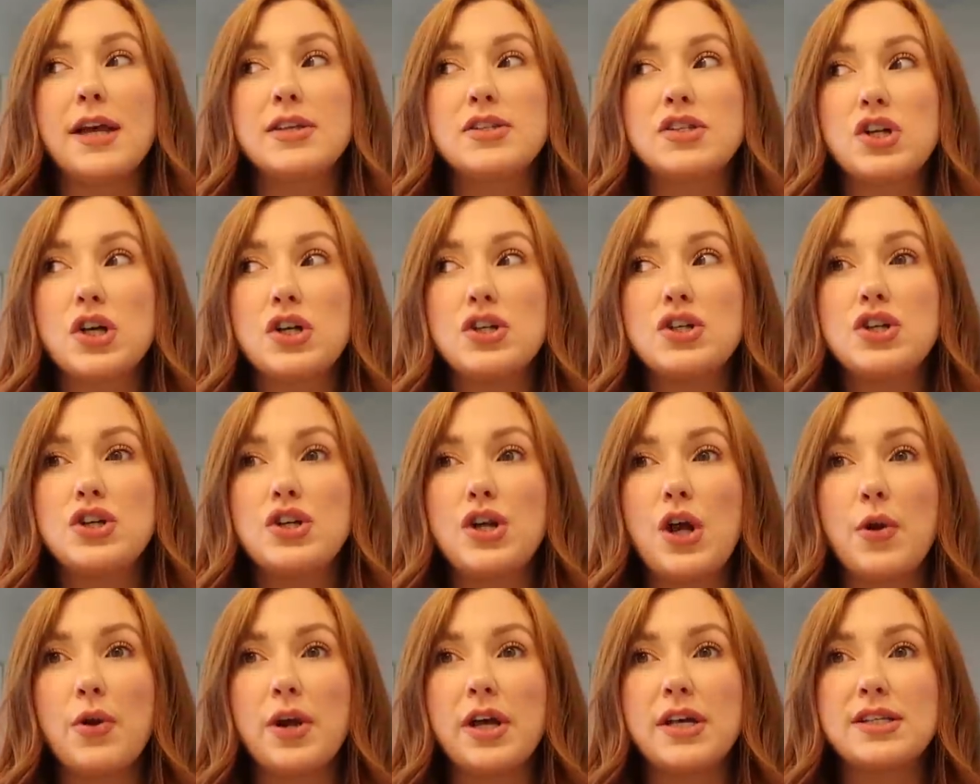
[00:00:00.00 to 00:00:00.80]
I start to
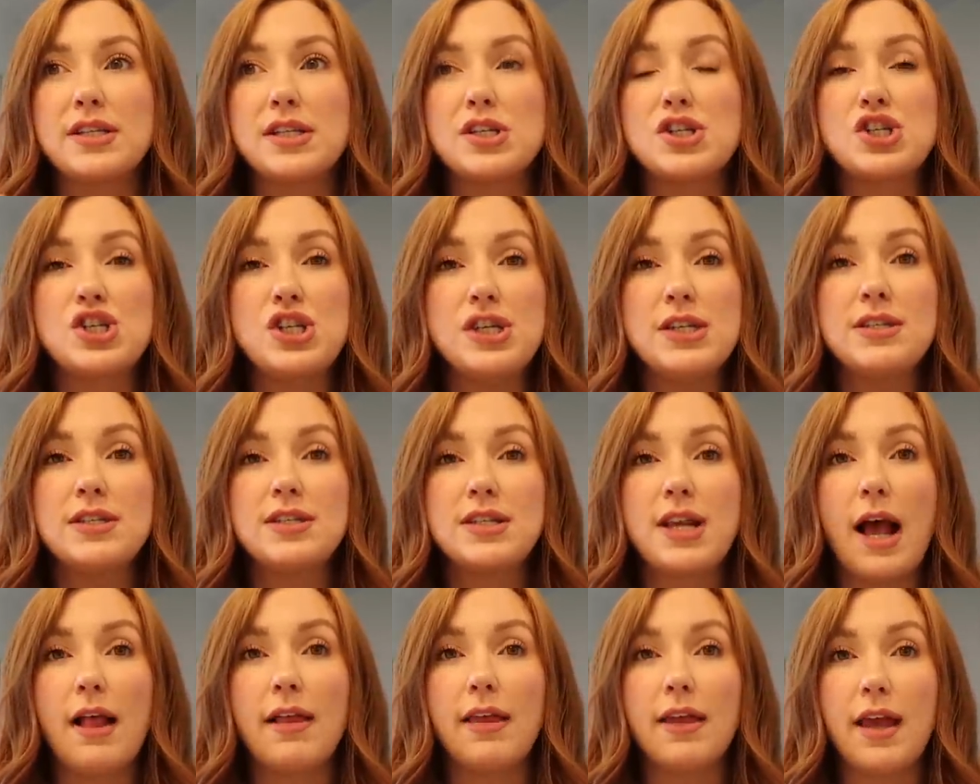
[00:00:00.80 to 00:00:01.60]
notice that she's
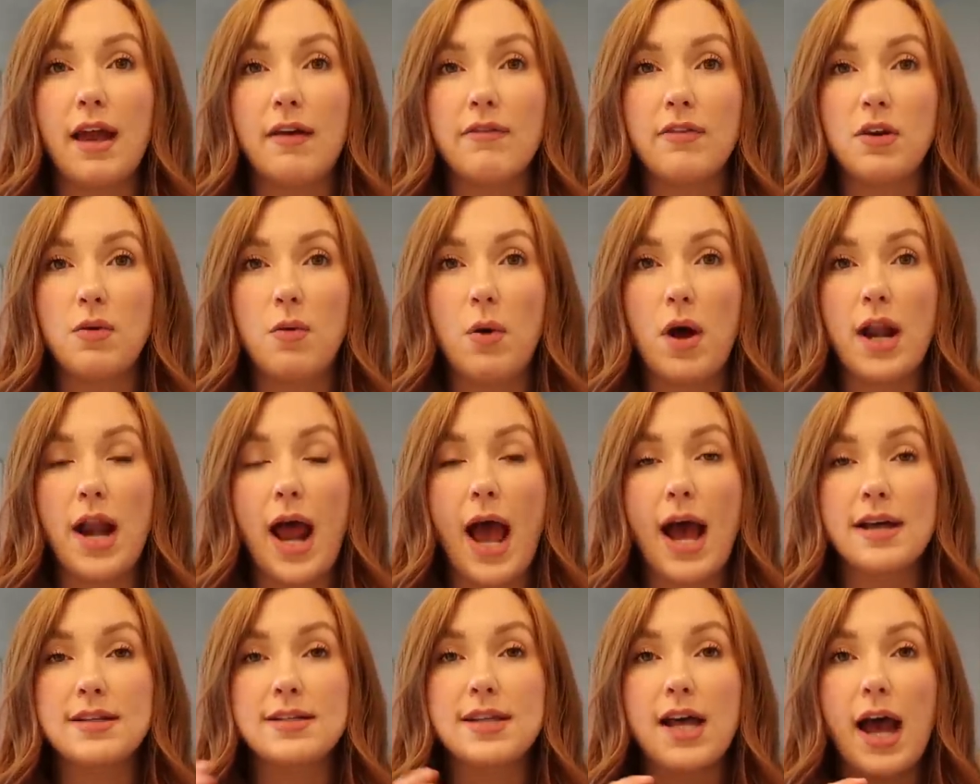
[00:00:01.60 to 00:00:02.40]
telling everyone
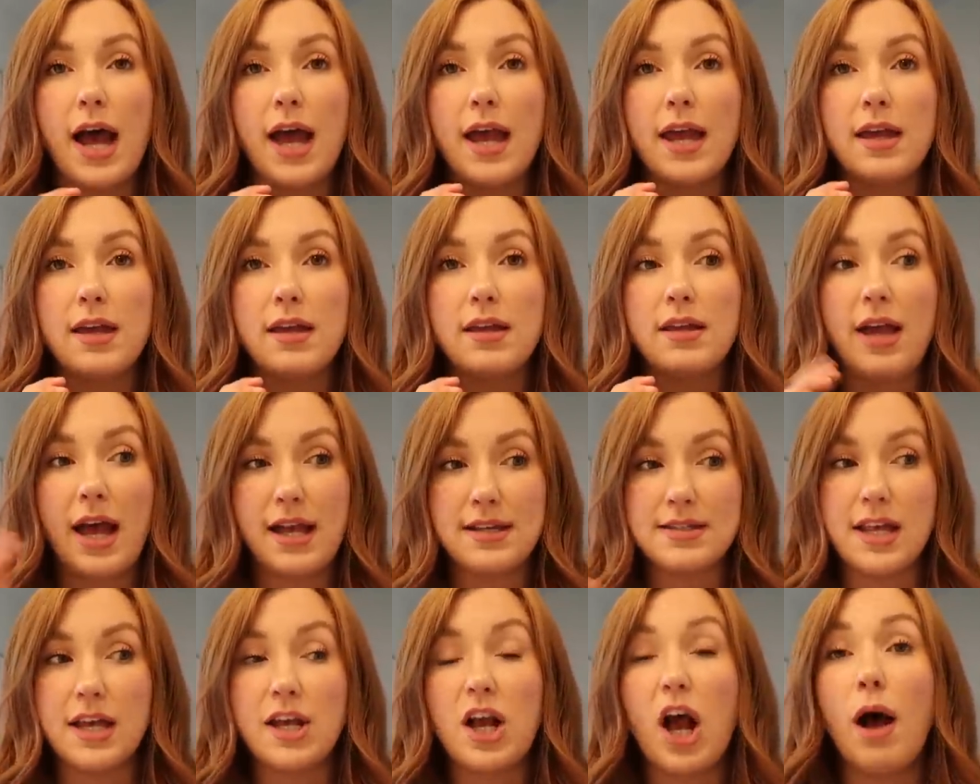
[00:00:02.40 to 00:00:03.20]
as I,
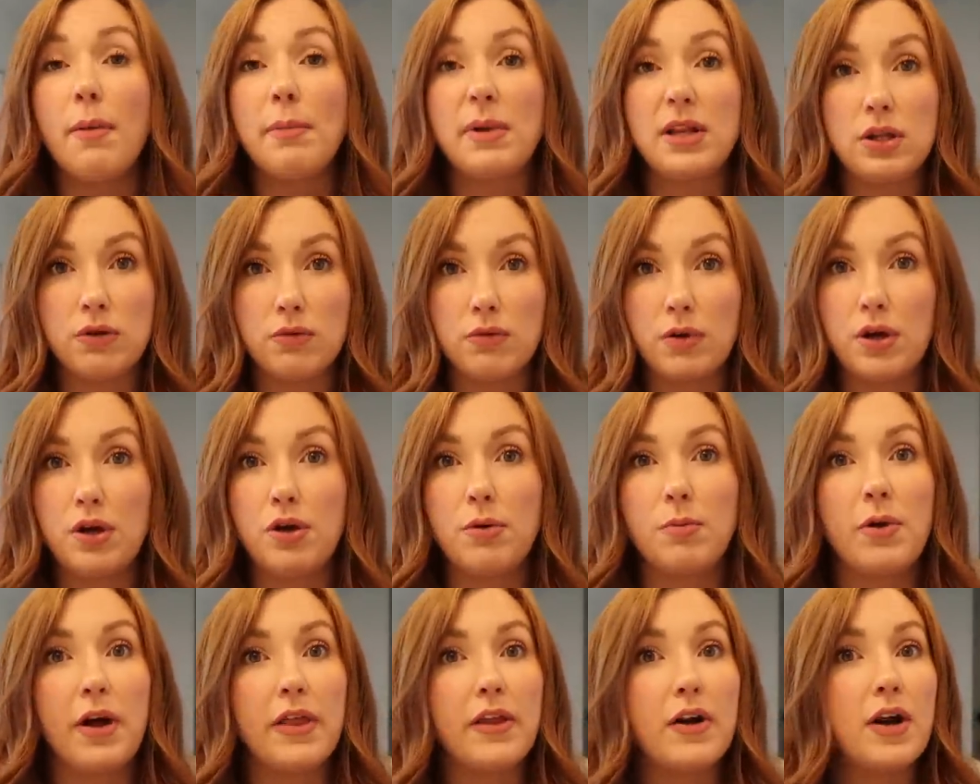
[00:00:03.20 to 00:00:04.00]
as they come in the
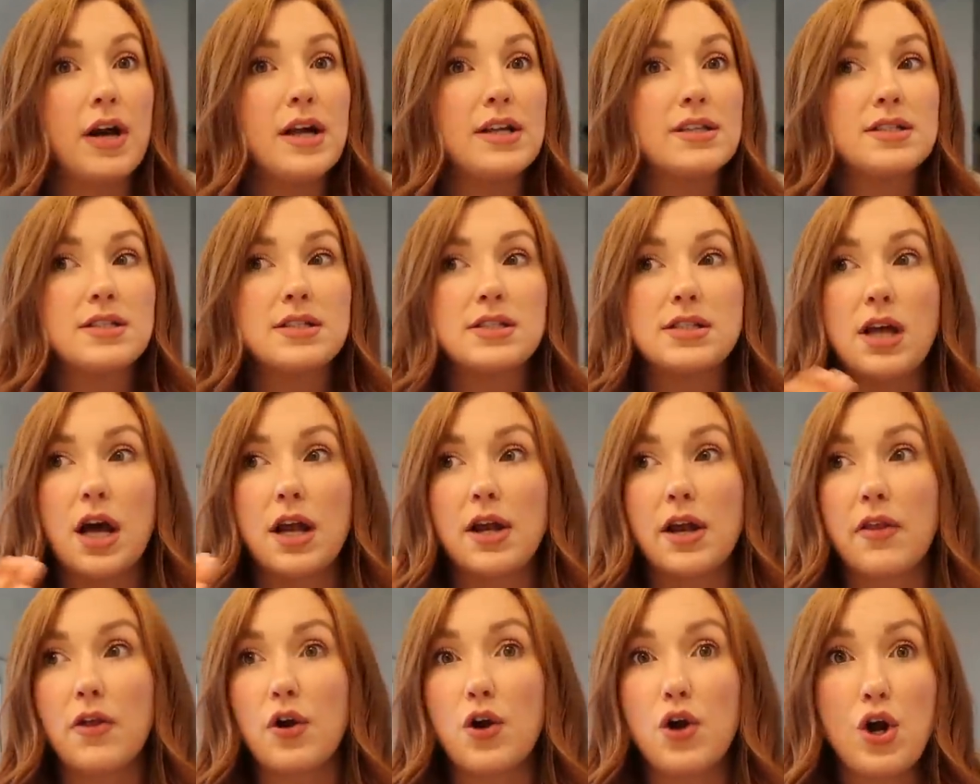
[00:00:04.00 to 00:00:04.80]
room, whether it's
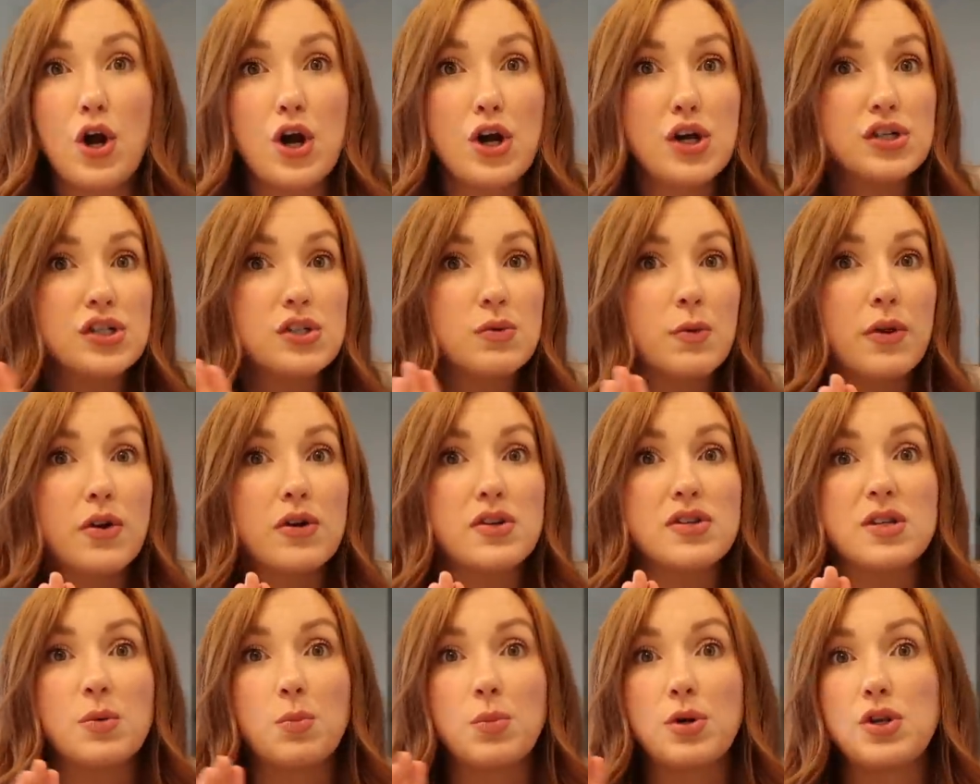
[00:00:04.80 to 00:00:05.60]
another nurse, whether
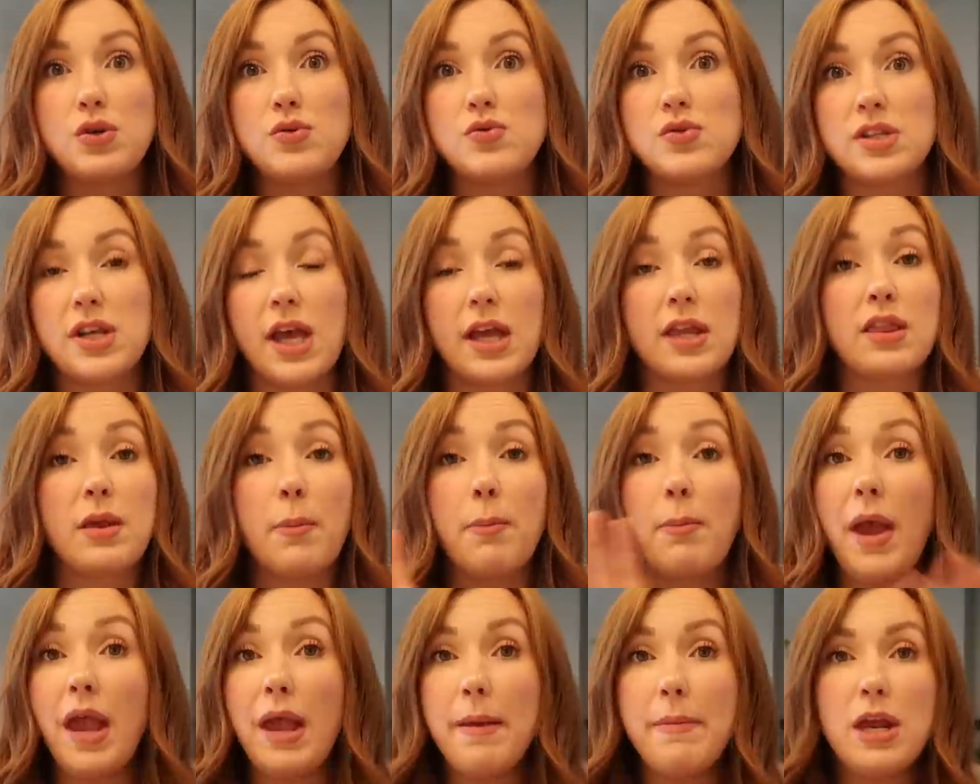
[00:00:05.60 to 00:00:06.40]
it's someone who's like the
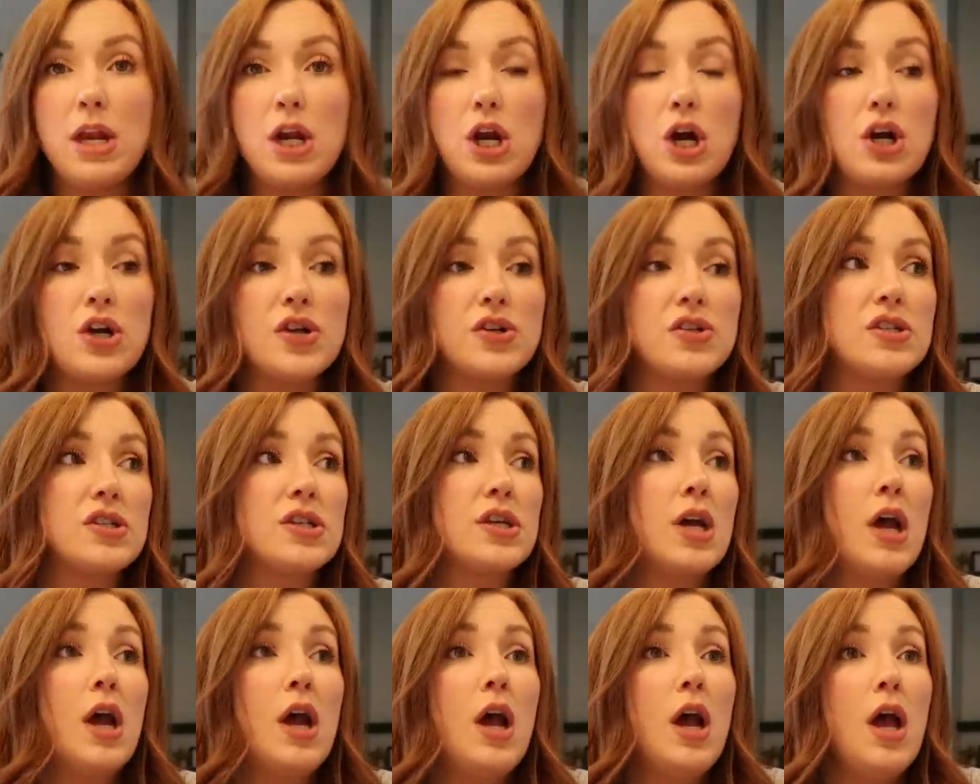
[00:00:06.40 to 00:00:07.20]
baby nurse,